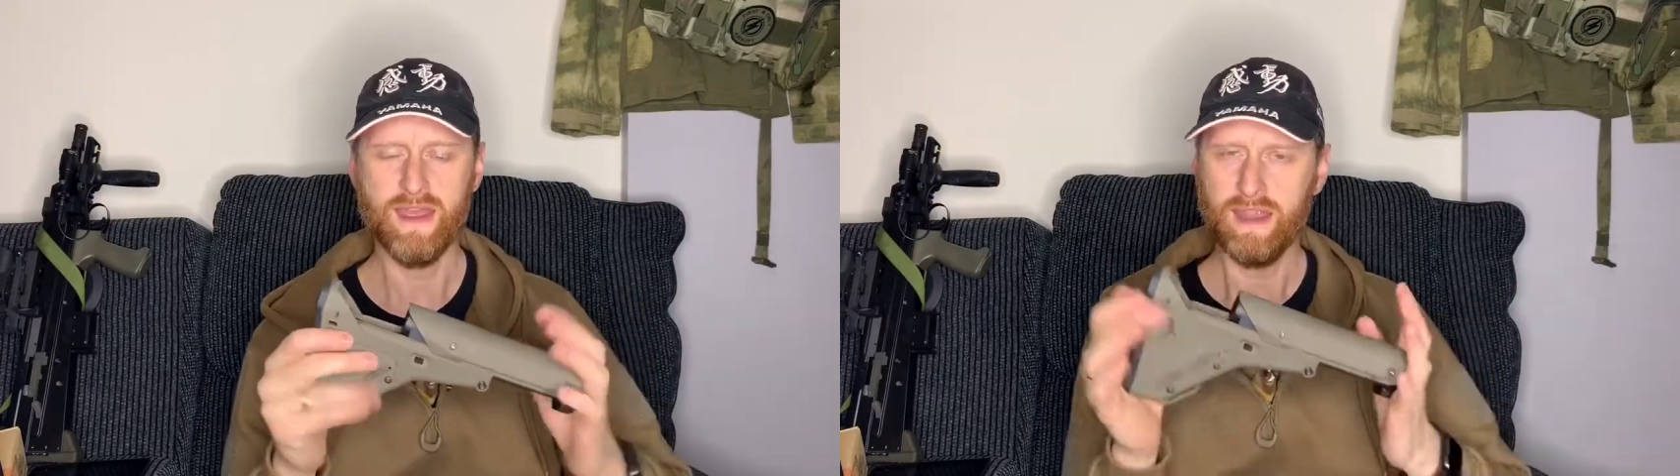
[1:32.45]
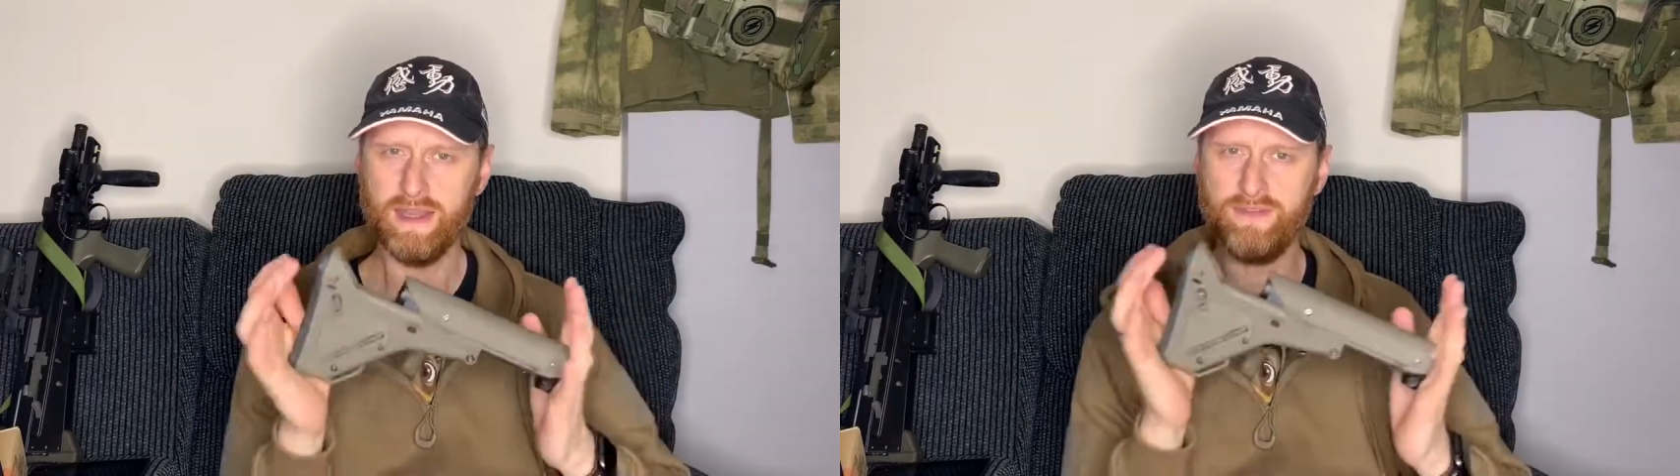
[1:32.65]

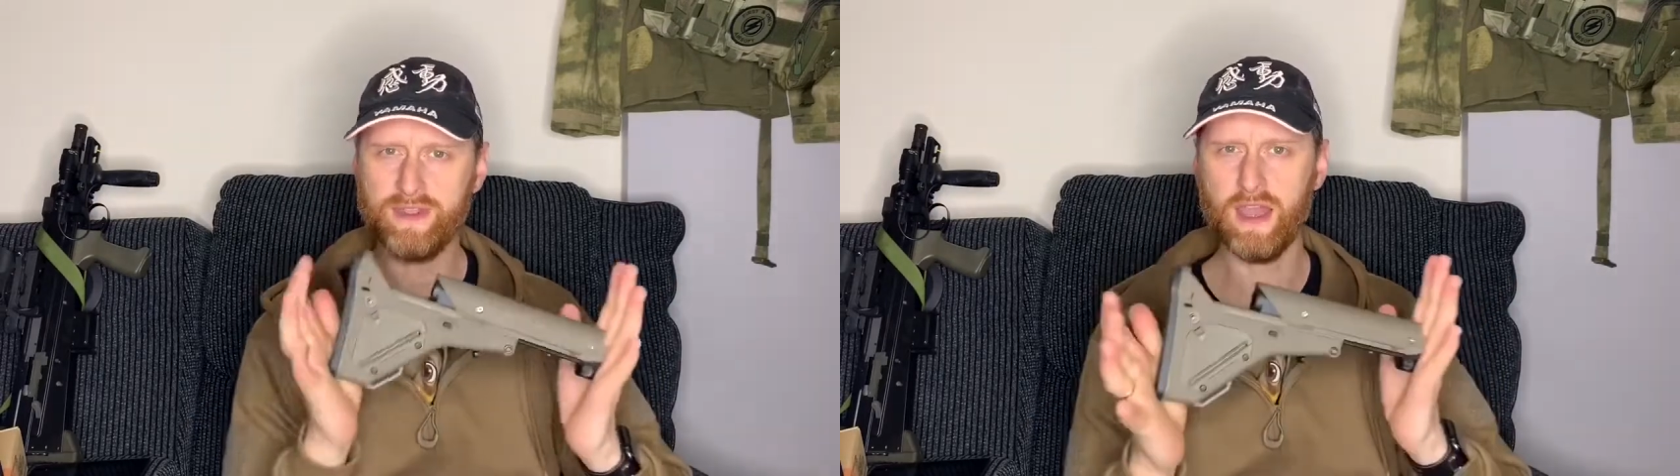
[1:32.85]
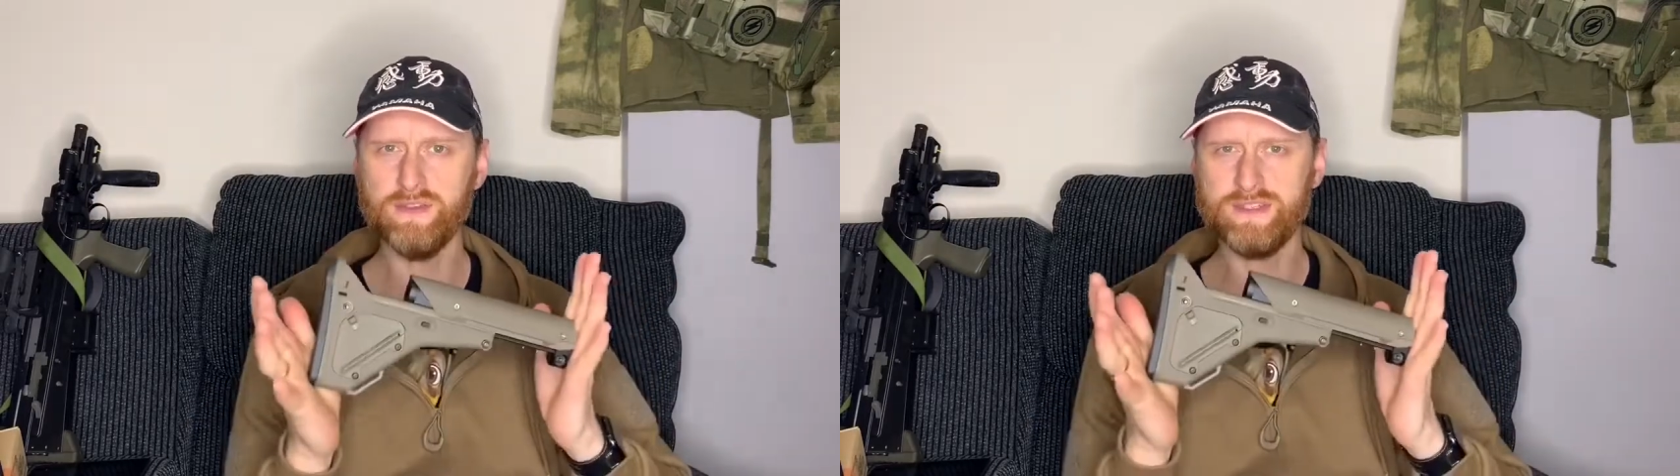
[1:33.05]
And if it
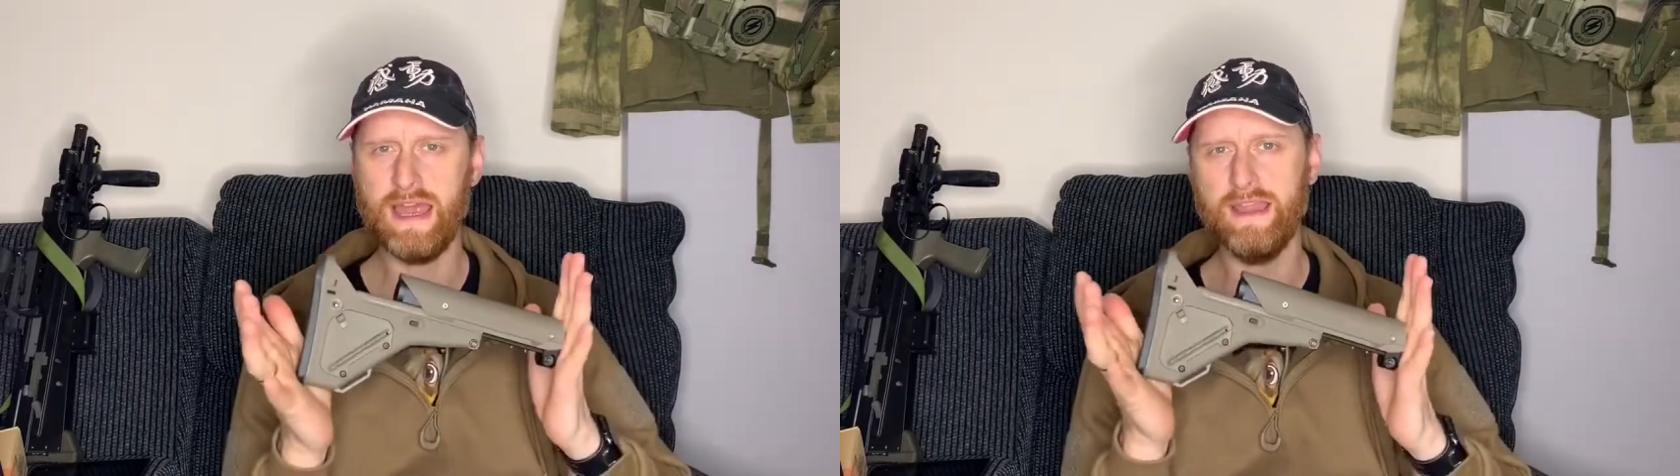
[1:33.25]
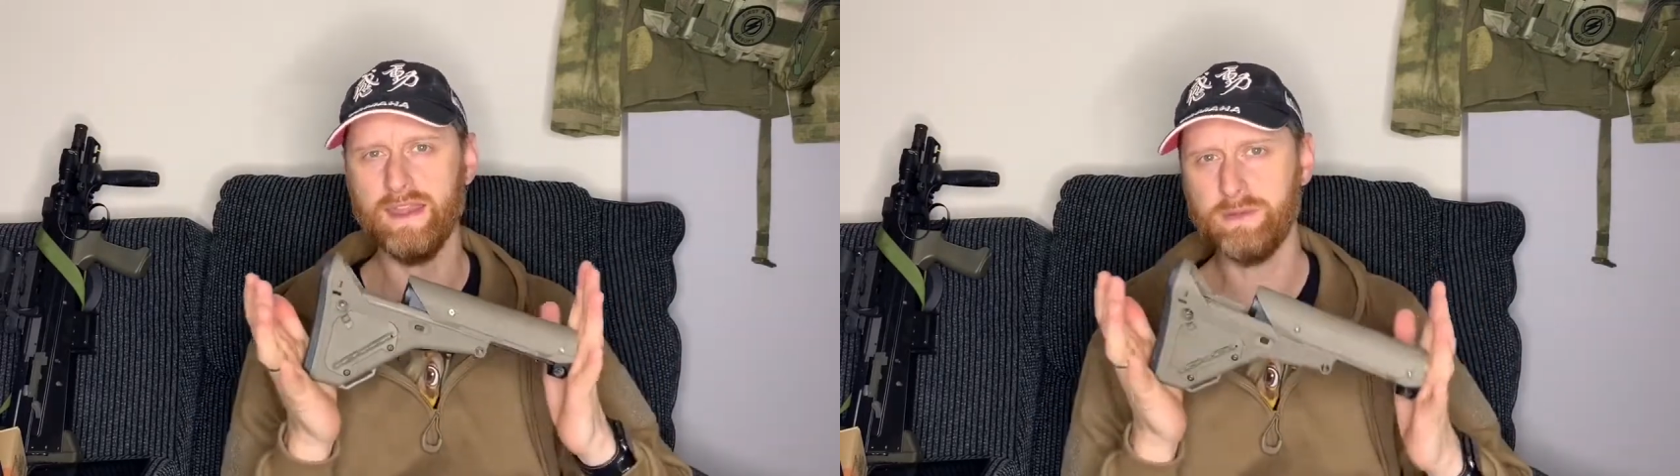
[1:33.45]
goes
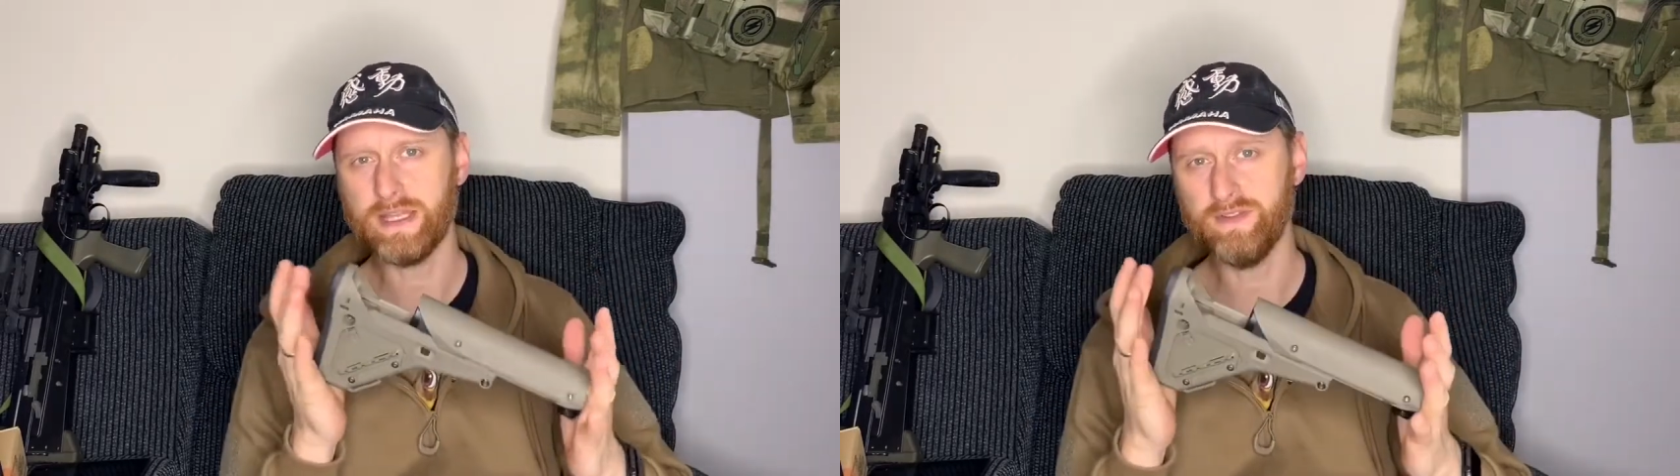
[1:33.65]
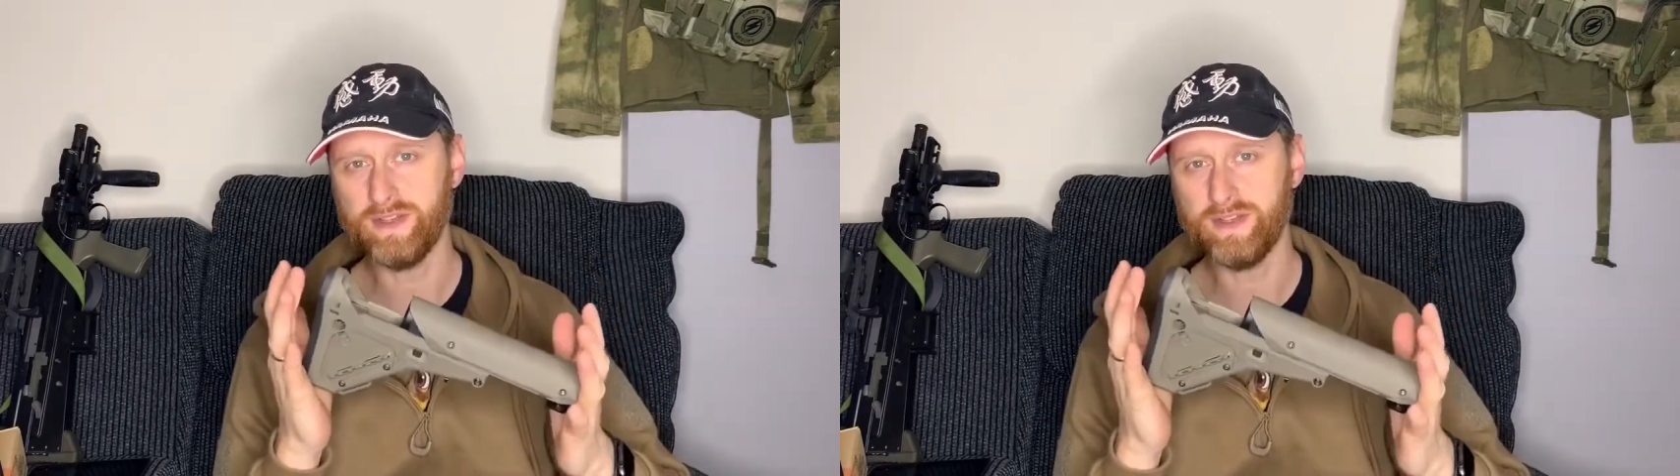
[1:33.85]
down in the middle of a